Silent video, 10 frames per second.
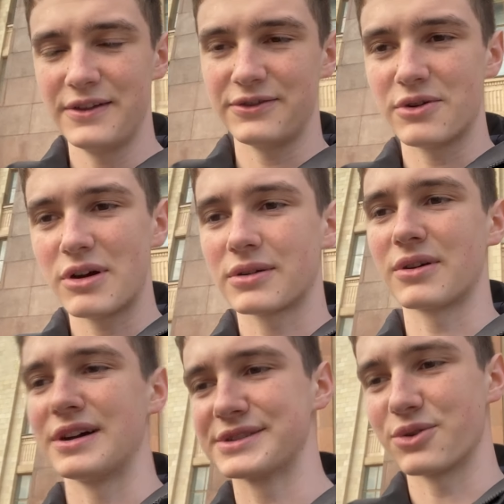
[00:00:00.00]
There are
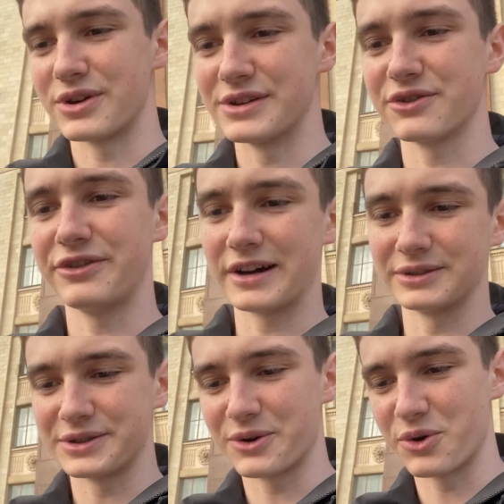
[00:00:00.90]
cross or inter-faculty